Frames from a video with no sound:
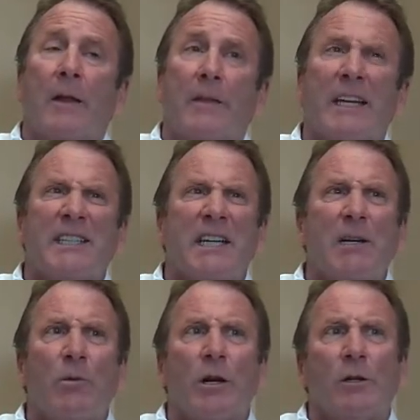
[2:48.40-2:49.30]
Next thing
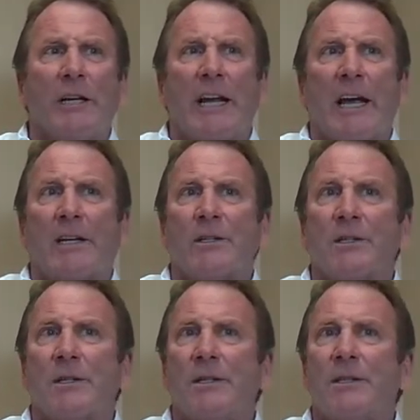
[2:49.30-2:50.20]
you want to look at
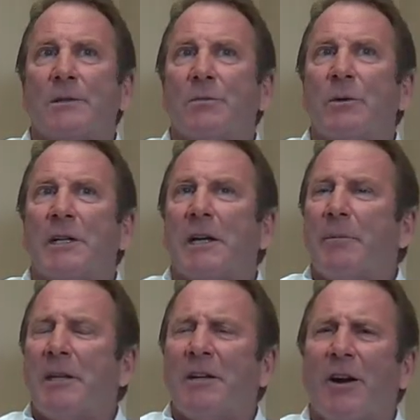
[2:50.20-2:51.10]
is when you
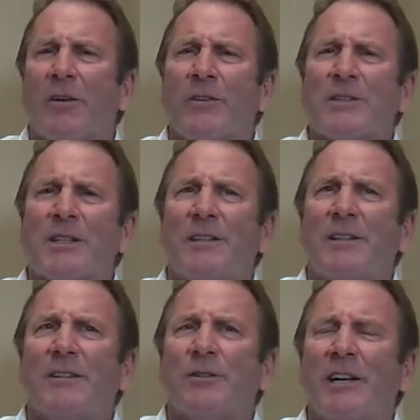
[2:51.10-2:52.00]
come to the office,
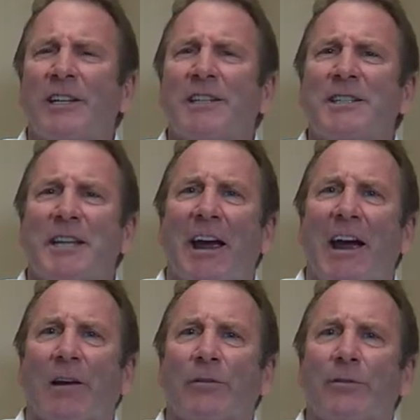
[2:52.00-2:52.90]
look at the
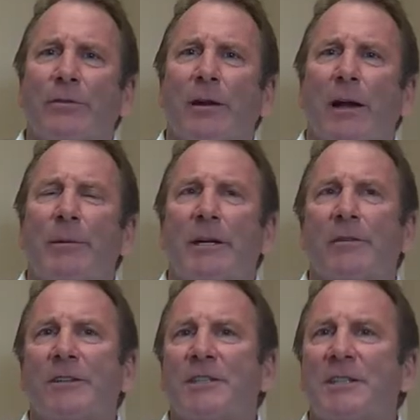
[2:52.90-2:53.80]
staff. I mean,
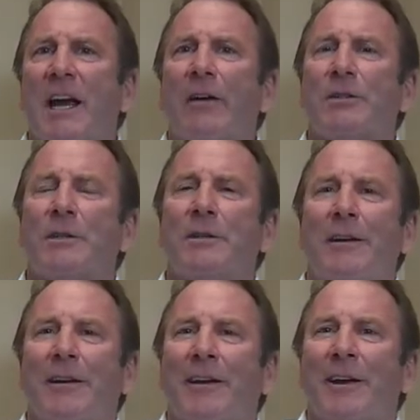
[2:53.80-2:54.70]
if the staff's
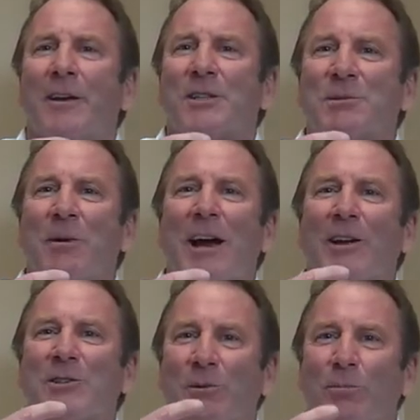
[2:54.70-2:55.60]

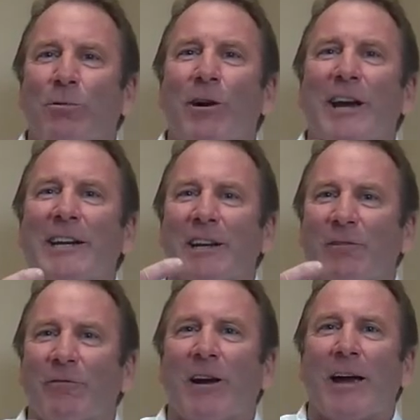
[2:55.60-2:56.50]
smiles are bright
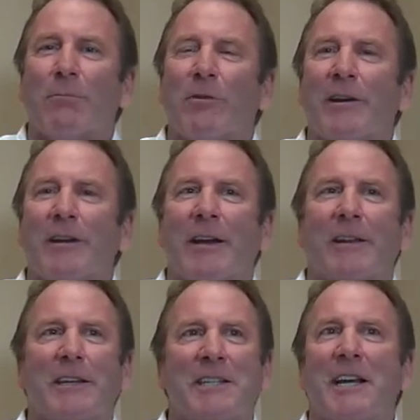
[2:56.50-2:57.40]
and vibrant,
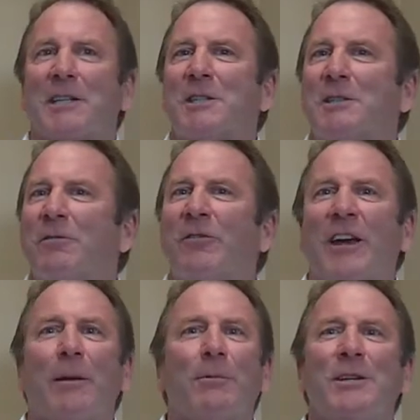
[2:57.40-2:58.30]
and the dentist's
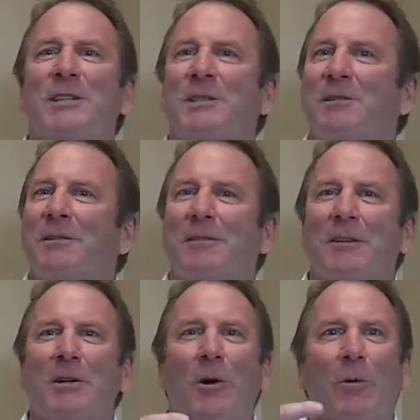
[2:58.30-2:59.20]
families,
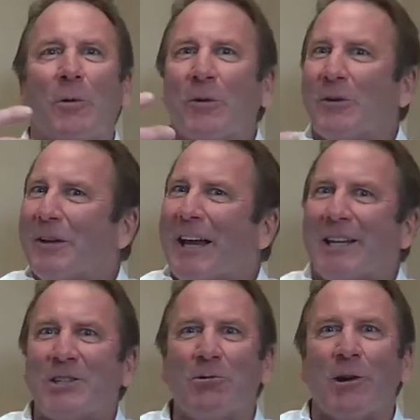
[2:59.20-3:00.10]

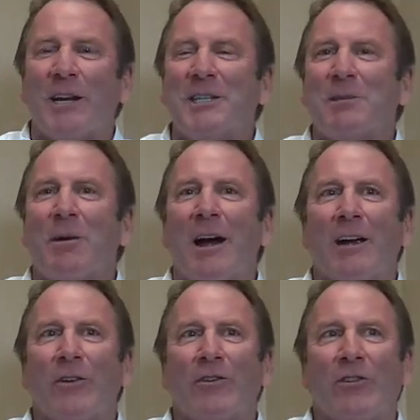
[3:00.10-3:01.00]
has great
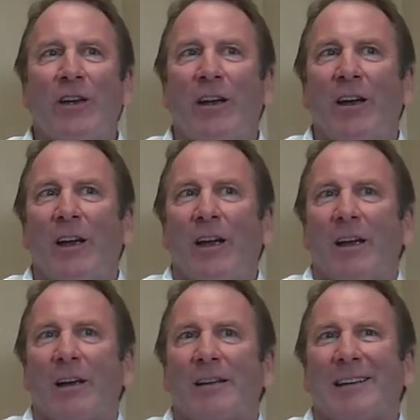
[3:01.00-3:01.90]
smiles,
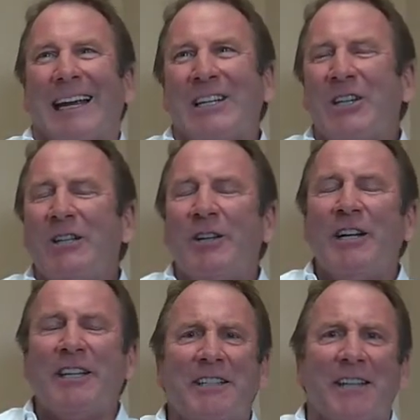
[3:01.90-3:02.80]
actually look
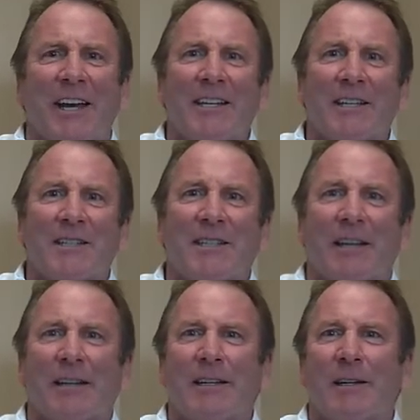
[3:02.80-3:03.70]

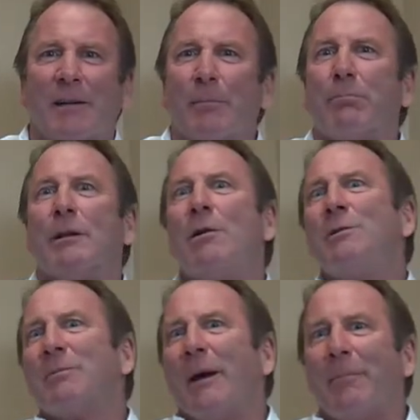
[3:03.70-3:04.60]
dentist. It
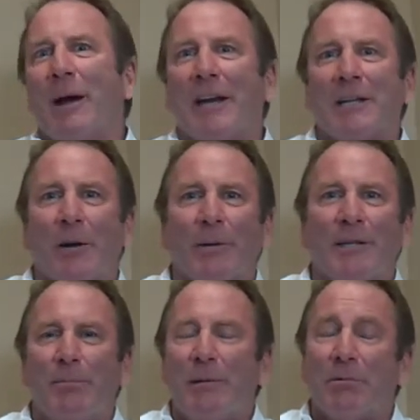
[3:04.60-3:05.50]
blows my mind how many
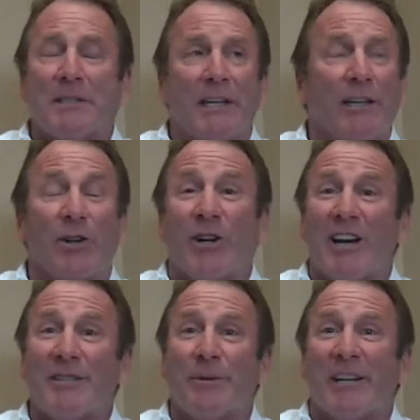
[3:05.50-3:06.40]
people say they're a
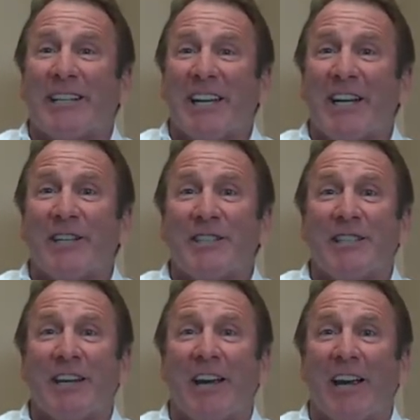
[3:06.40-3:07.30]
cosmetic
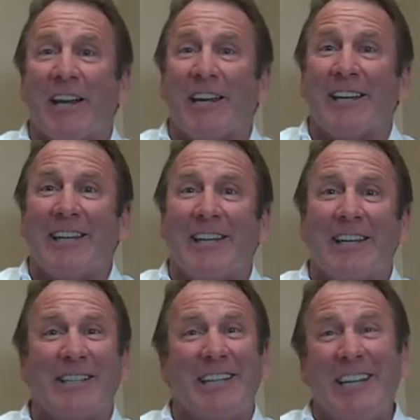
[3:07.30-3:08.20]
dentist, and
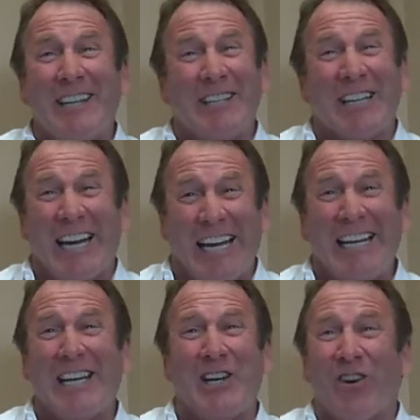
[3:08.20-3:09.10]
their teeth are
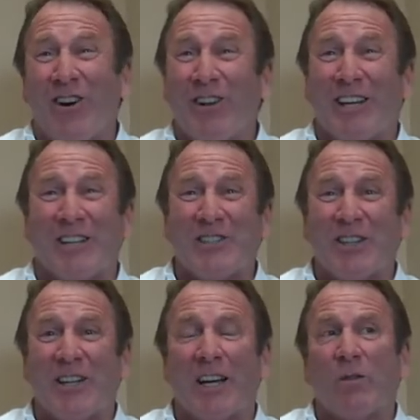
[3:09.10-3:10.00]
kind of gnarly. It's
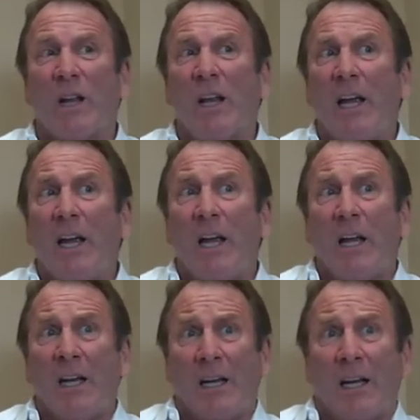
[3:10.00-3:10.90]
sort of like, well,
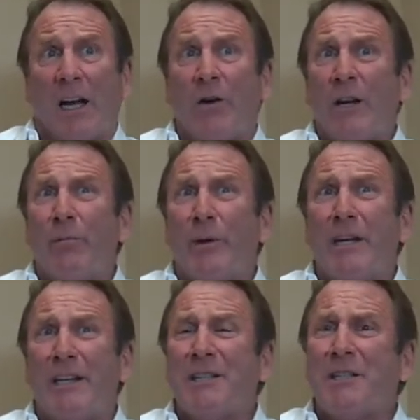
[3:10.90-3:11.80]
how
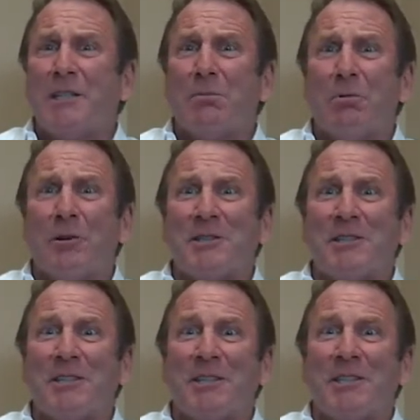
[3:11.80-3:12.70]
committed is this
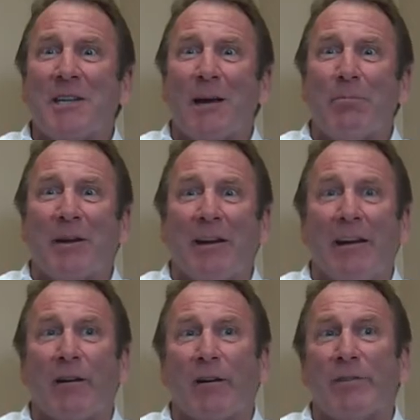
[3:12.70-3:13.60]
person to this type of
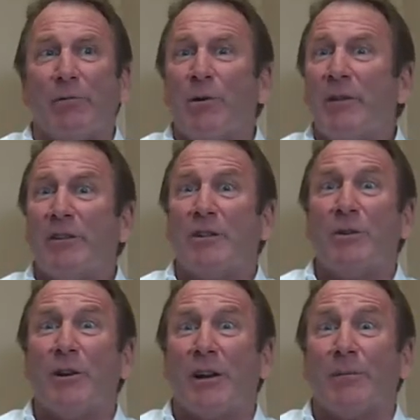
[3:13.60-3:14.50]
care if he won't even
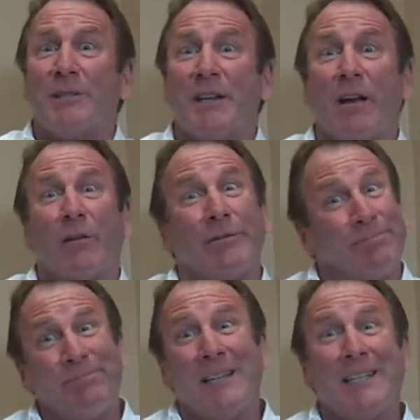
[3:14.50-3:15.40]
do it on
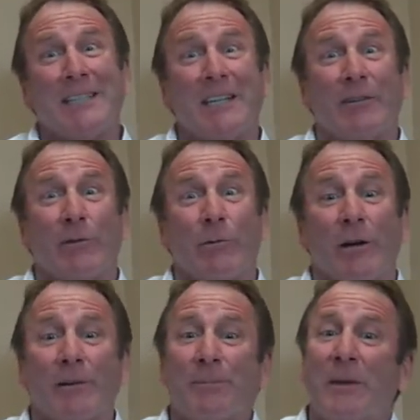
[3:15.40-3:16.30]
himself? There's a giveaway.